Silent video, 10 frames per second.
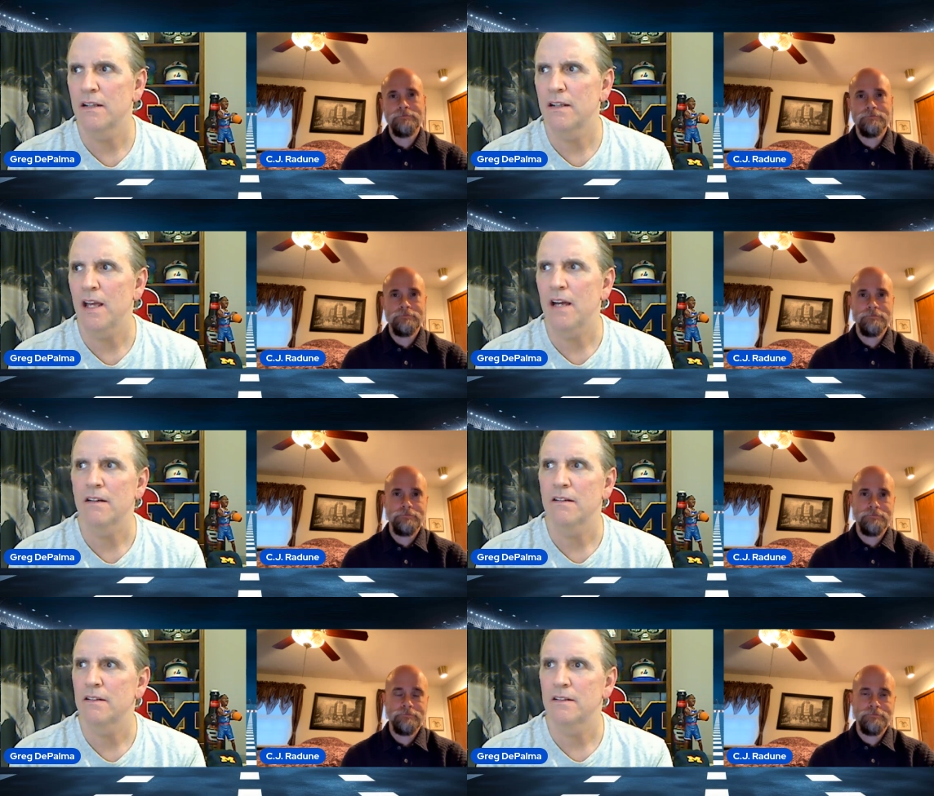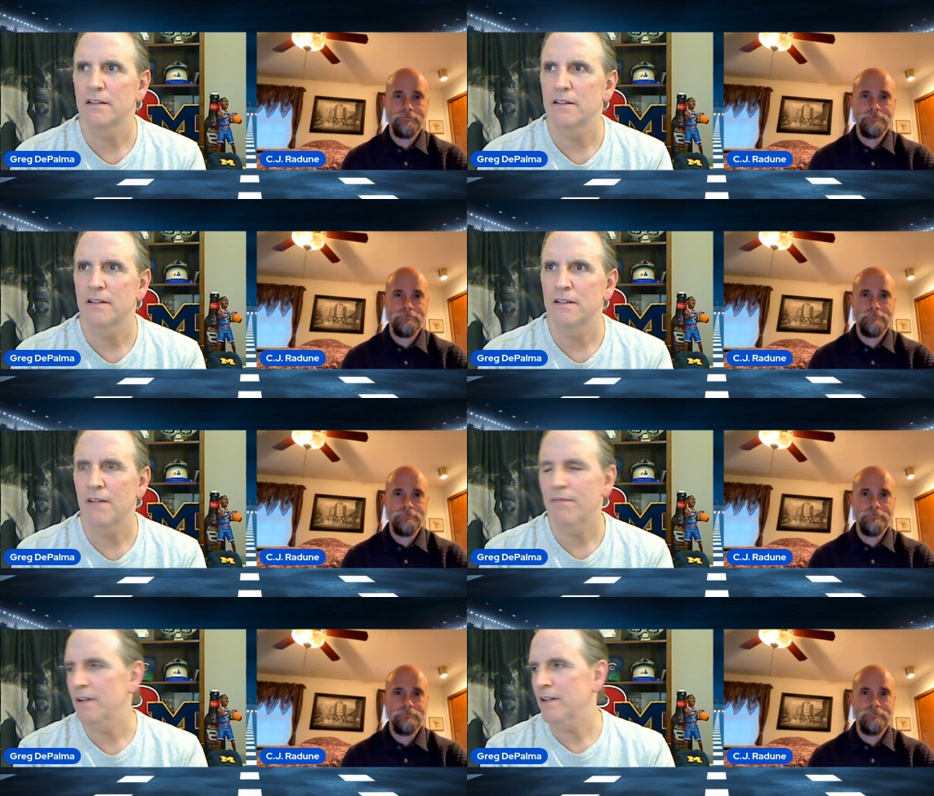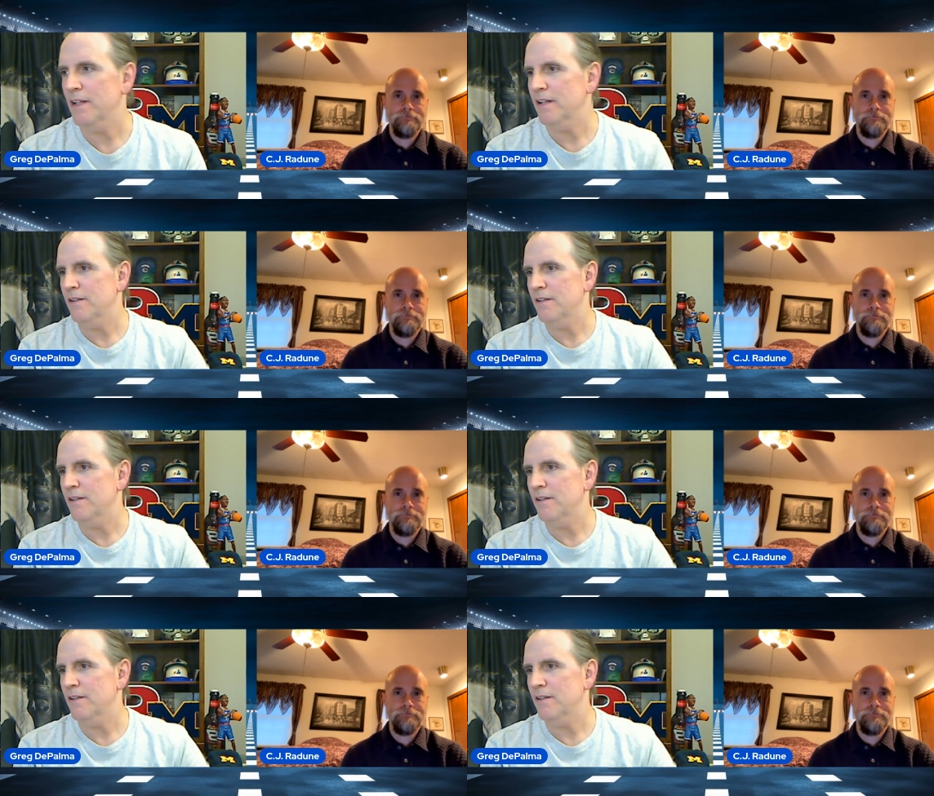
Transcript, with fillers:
Speaker 1: Yeah, definitely.